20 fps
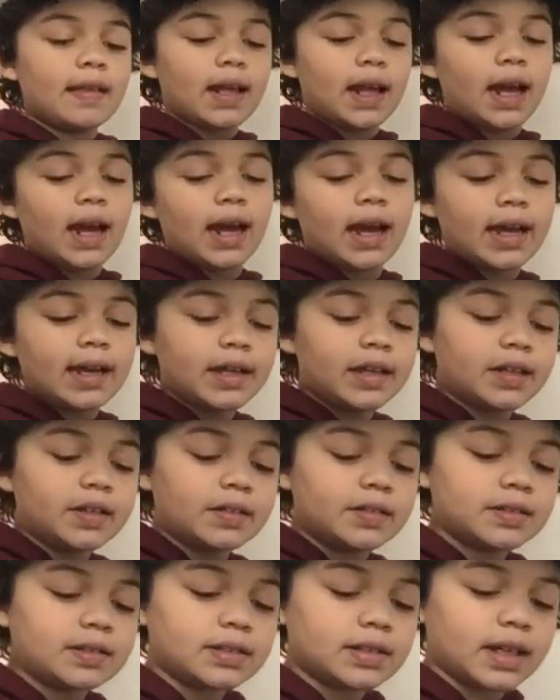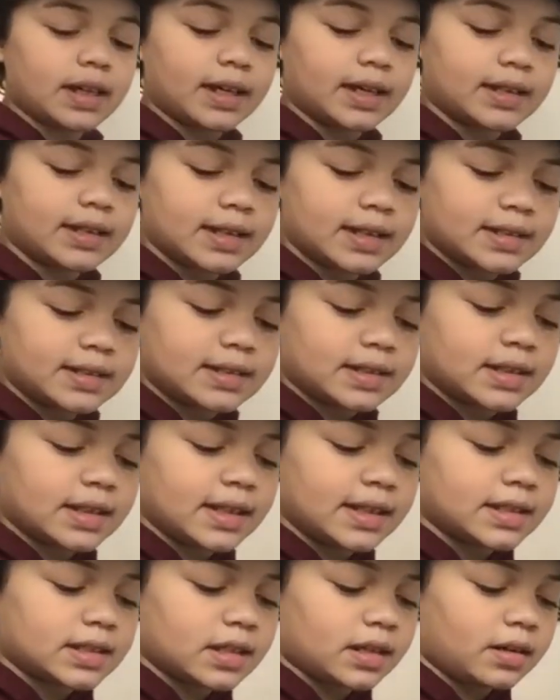I use like this,
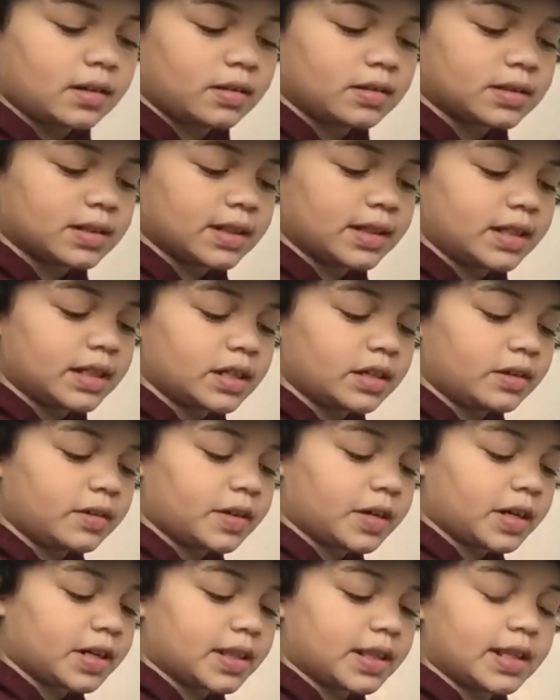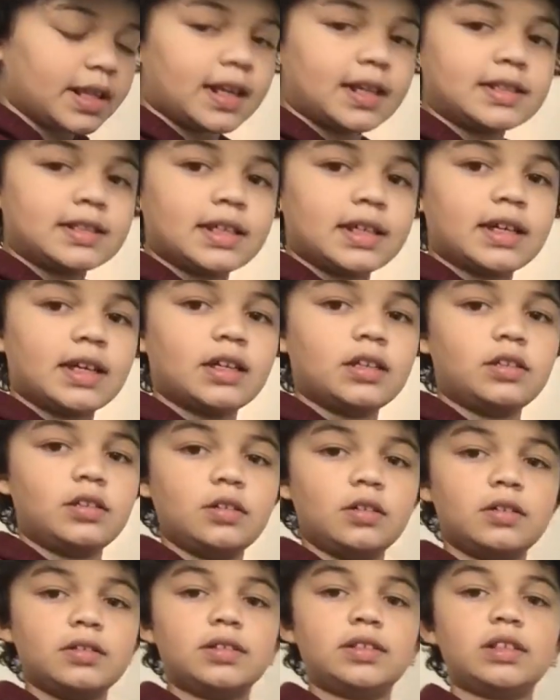it's called Eco Earth, and it's like a
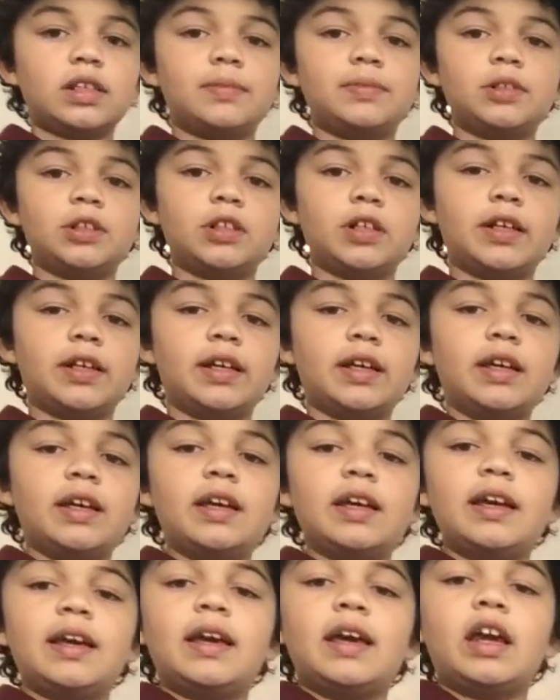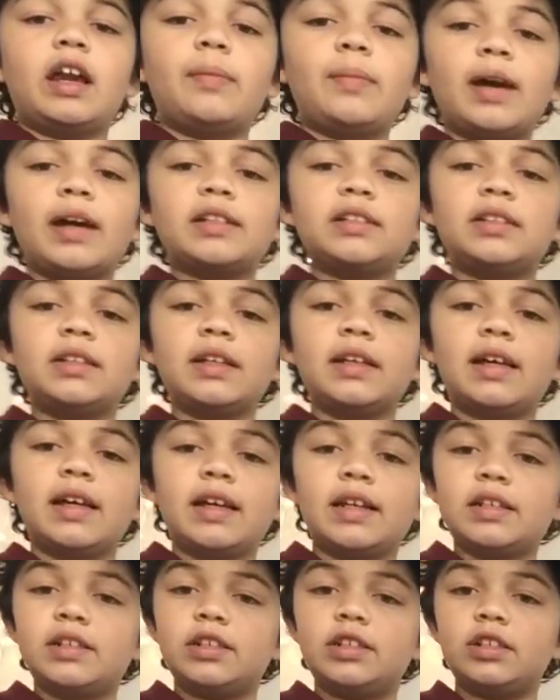dirt substrate, and I'm actually going
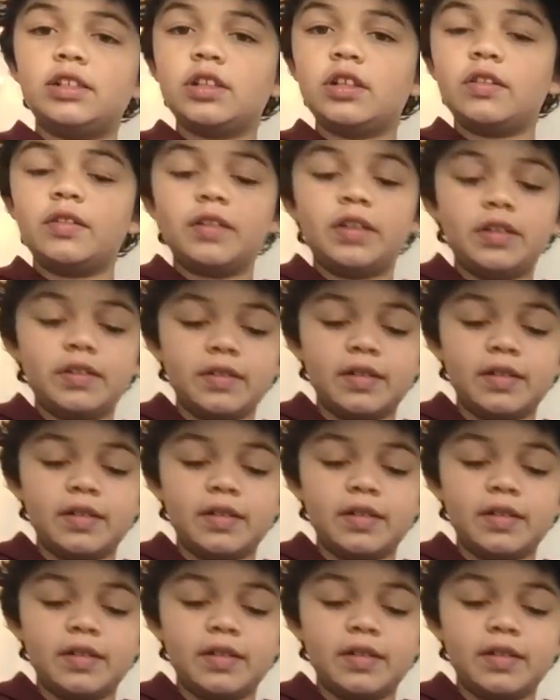to show you